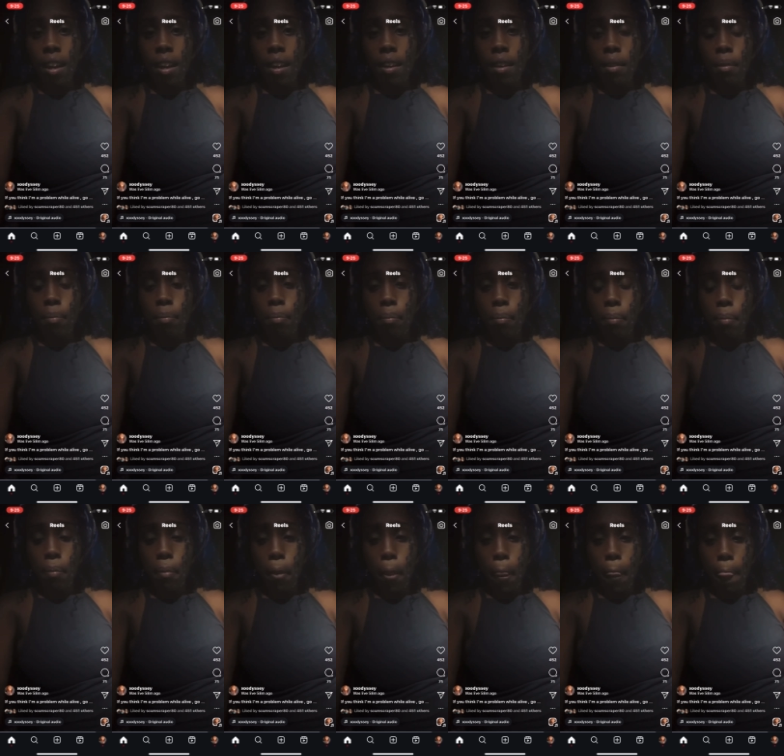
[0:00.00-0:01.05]

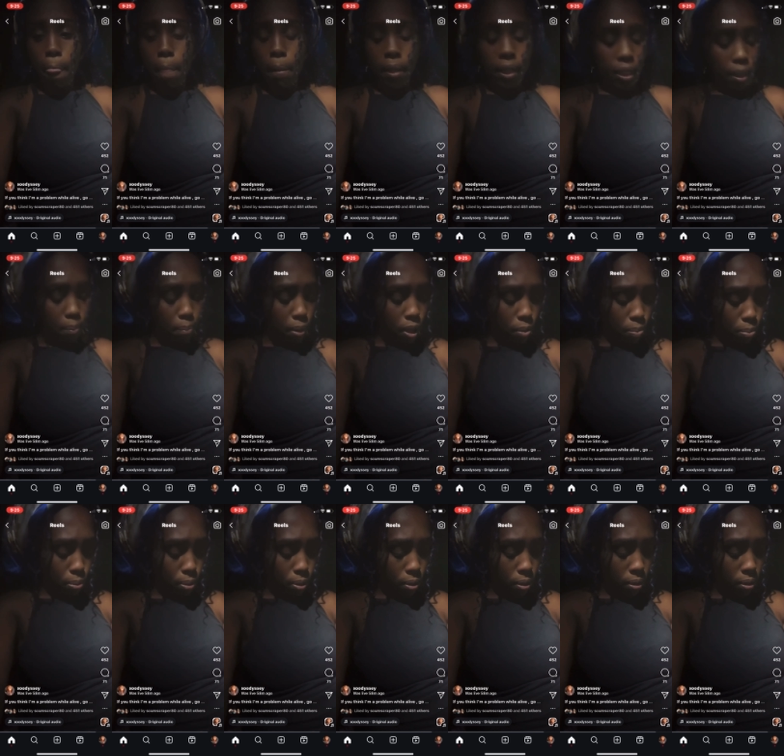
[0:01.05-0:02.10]
Some
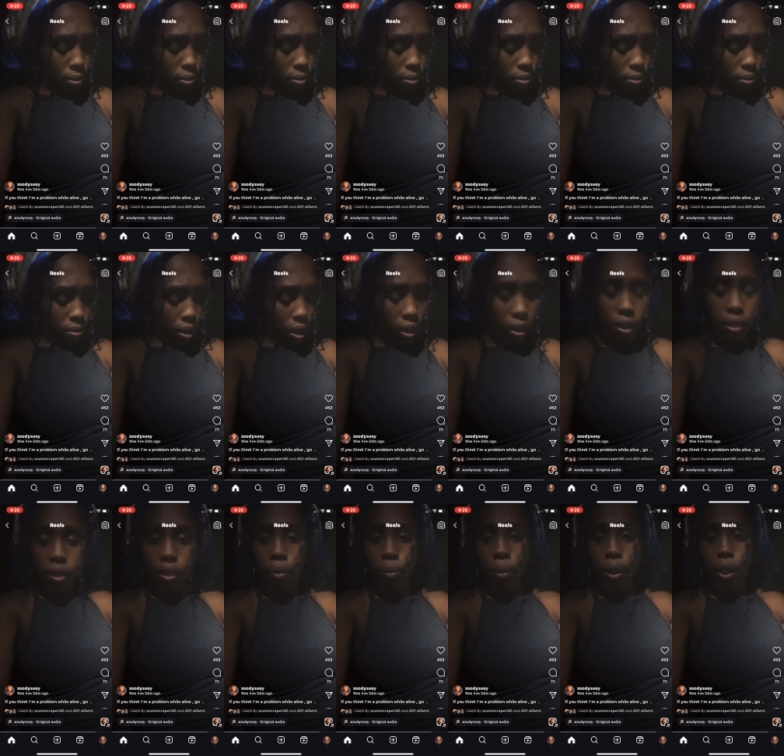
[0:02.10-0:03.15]
people are
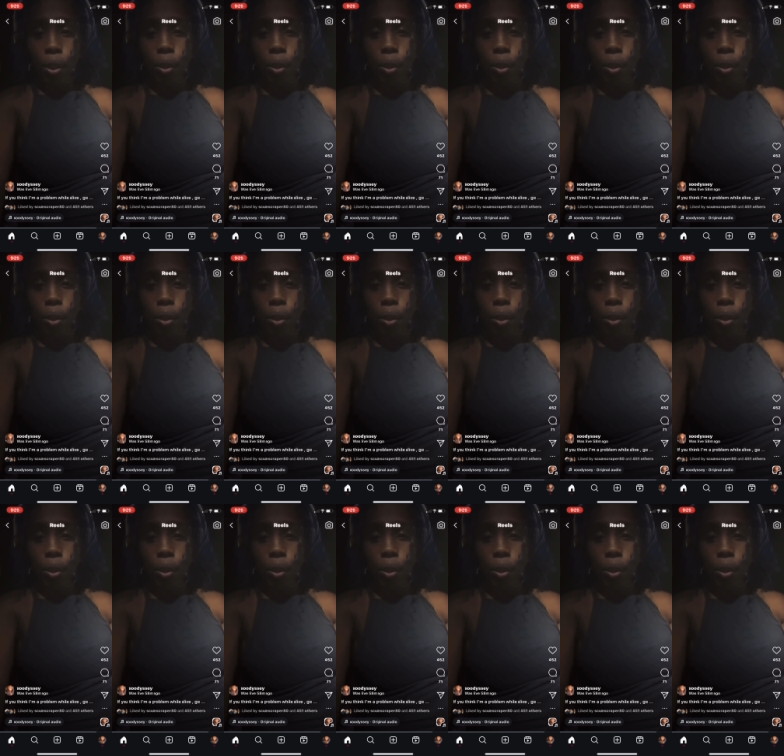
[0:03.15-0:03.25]
into